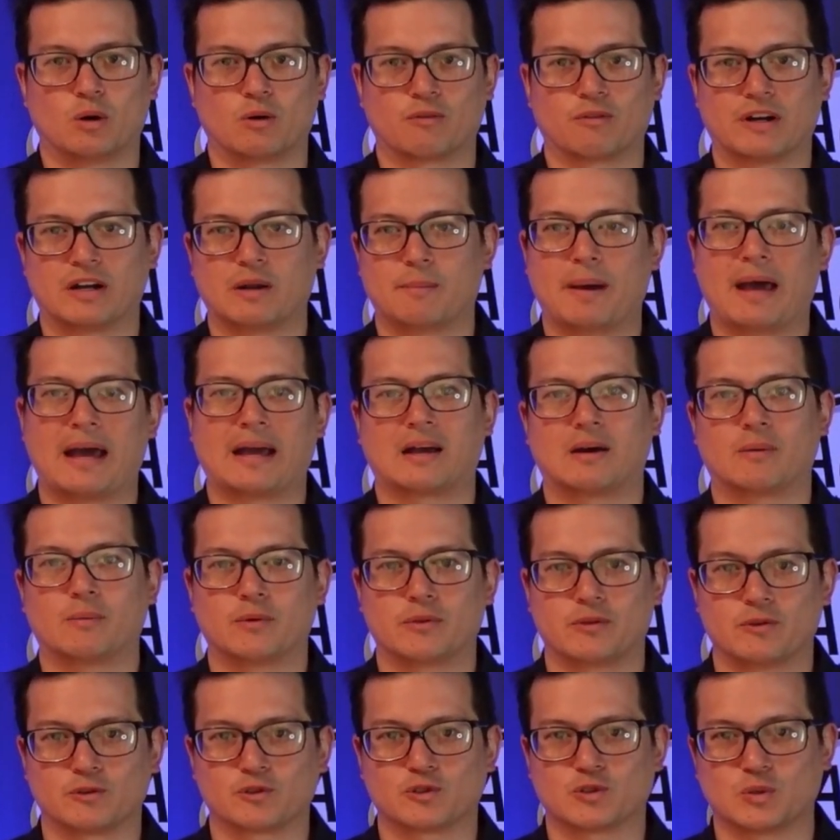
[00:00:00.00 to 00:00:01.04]
or run a backup
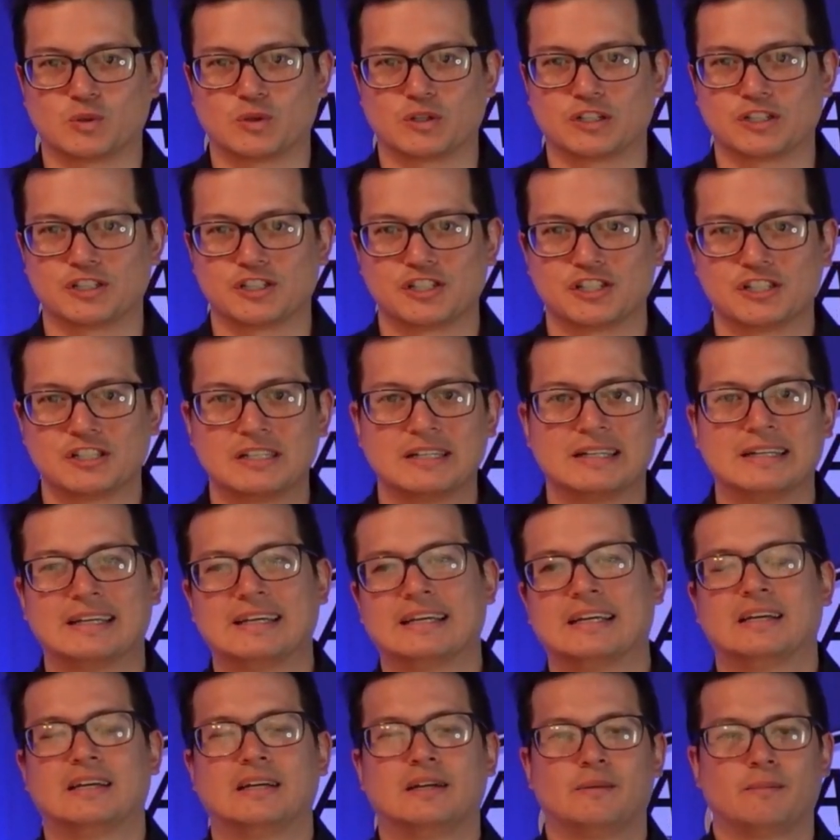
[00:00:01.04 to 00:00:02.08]
with your storage.
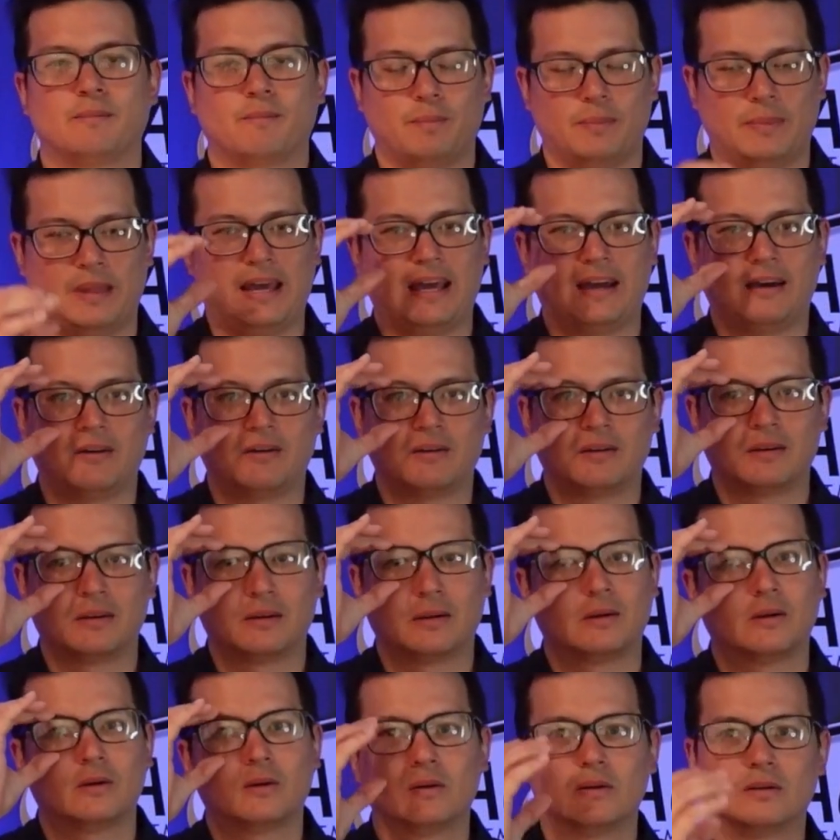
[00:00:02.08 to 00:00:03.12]
Now,
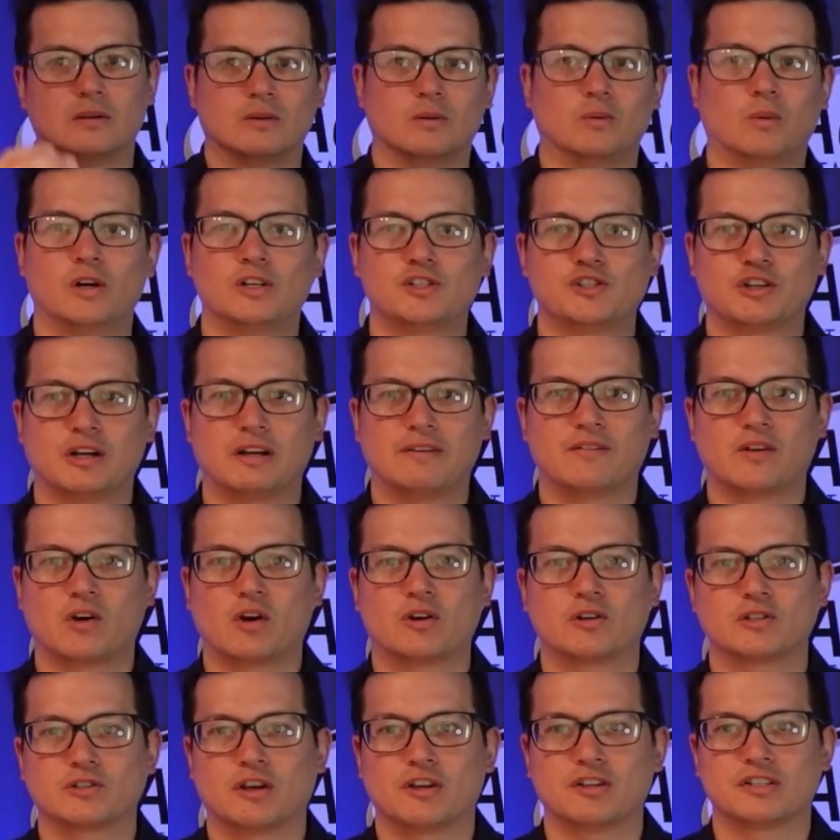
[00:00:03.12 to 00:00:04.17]
once your
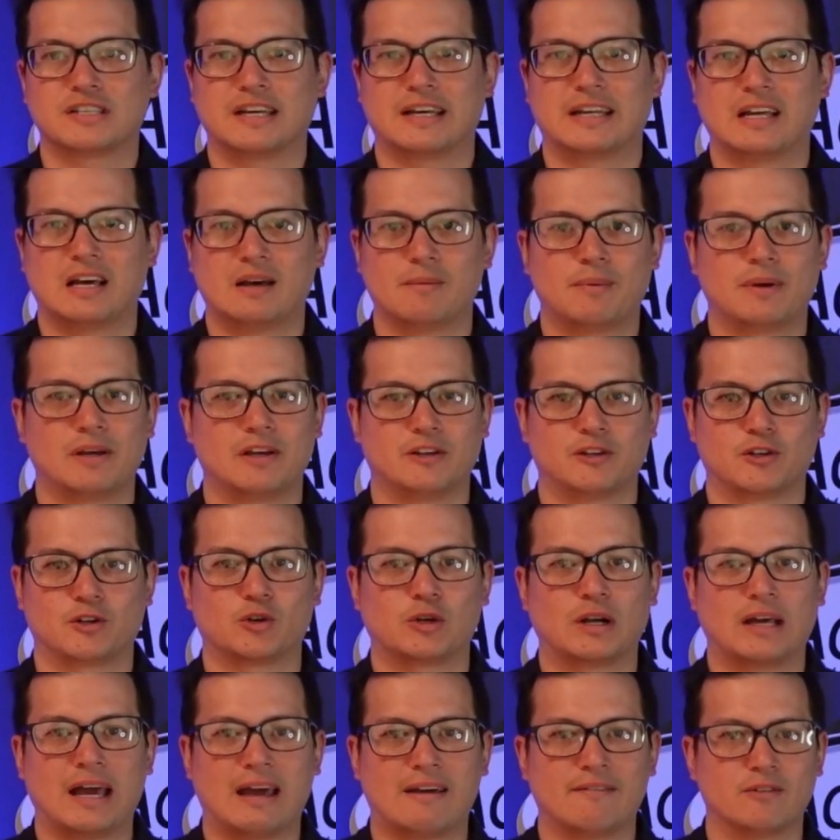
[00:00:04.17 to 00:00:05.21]
NVR is all set up, you're
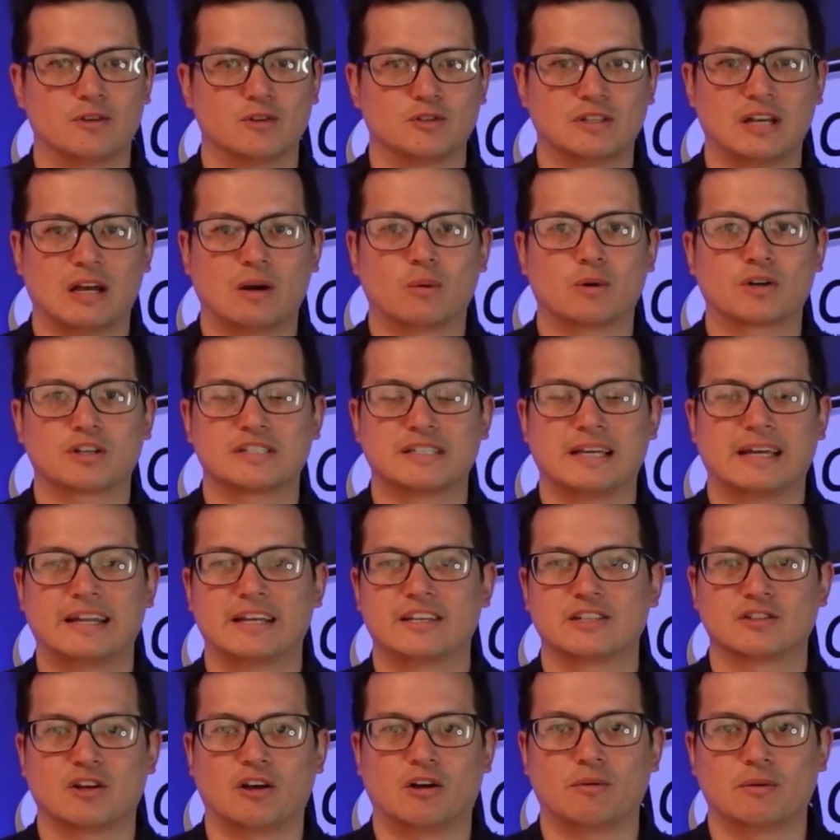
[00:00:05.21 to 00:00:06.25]
going to have those network
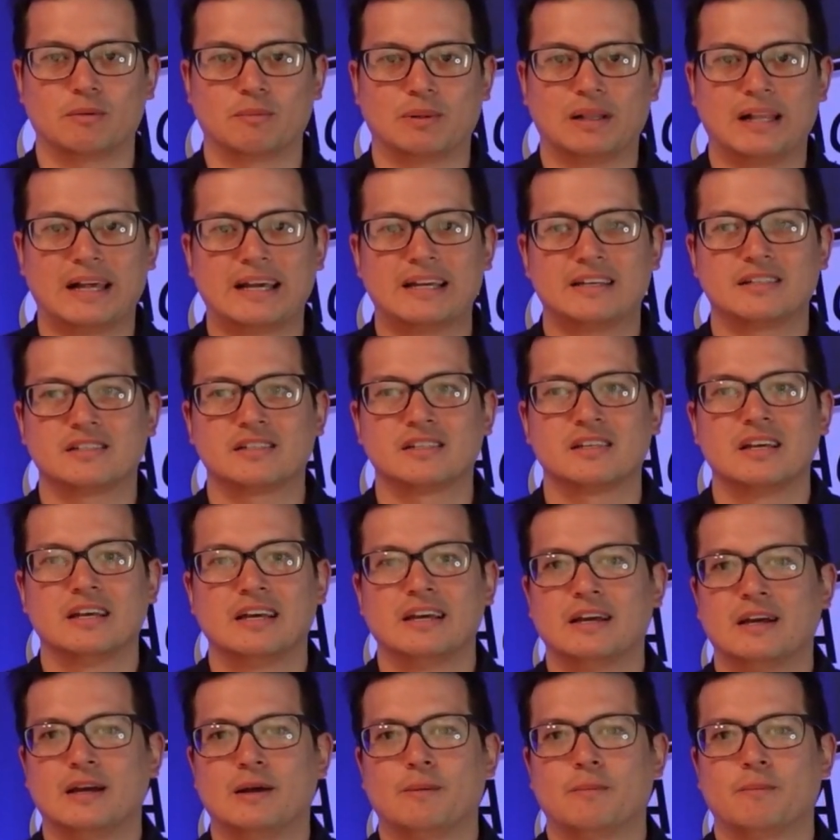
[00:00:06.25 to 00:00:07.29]
settings all in place.
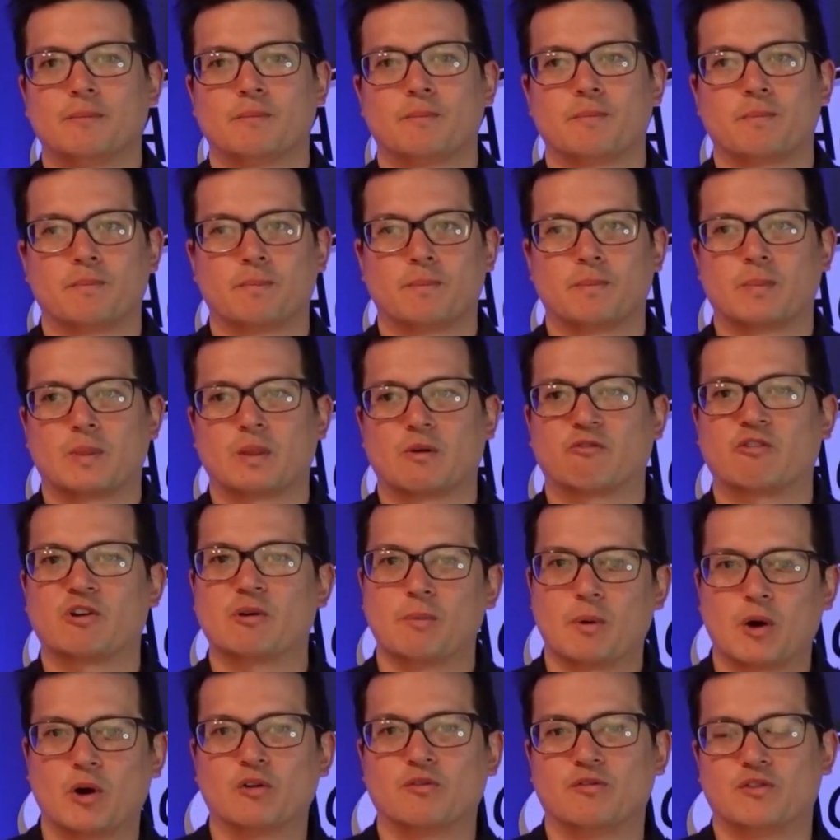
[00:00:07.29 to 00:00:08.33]

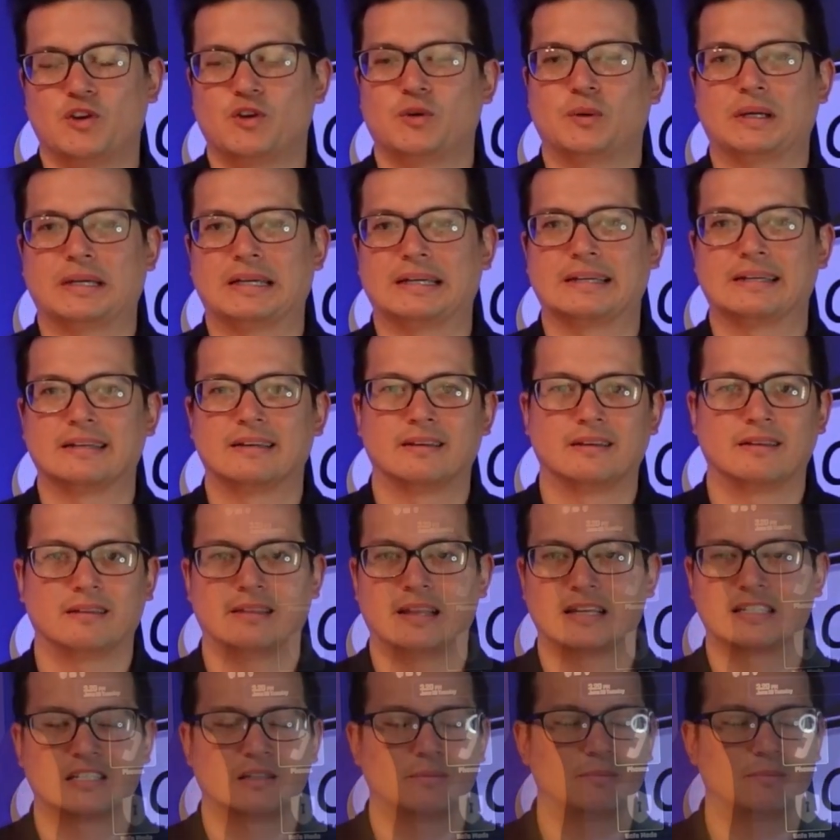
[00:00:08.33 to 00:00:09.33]
Remote viewing. That's